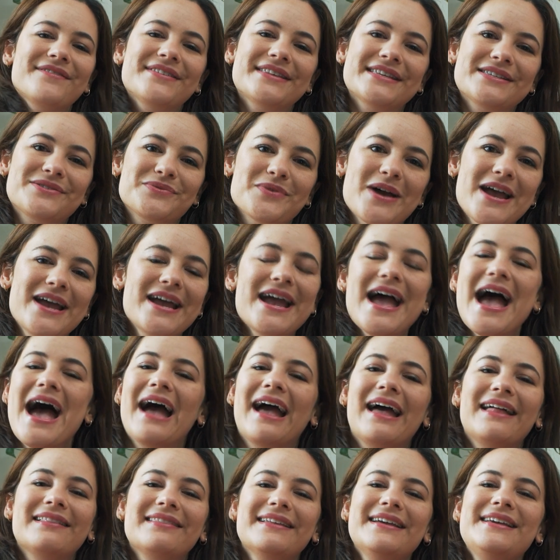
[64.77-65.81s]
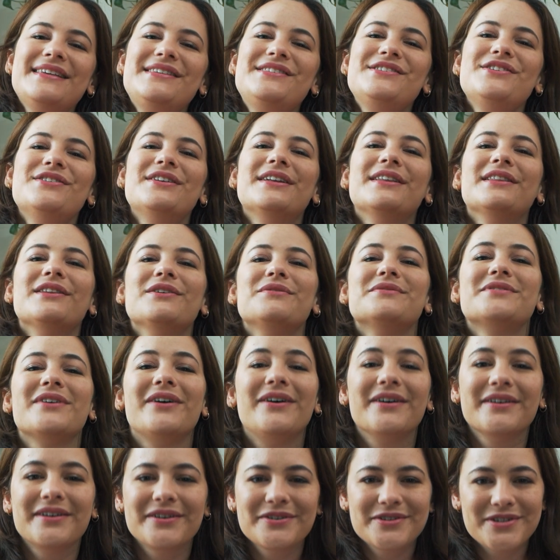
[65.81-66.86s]
of it this way. At least you didn't lose
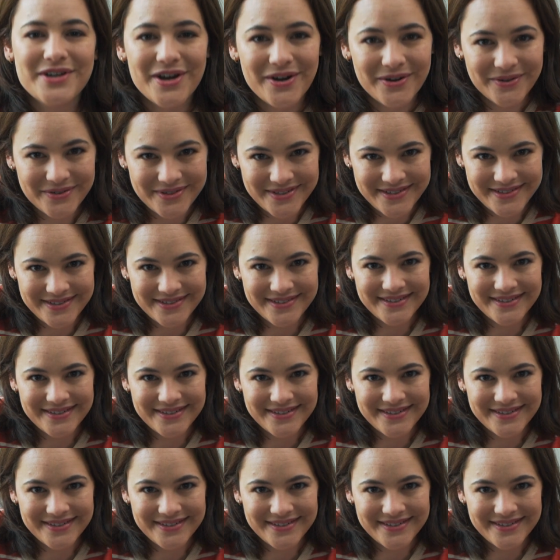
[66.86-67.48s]
all your toes.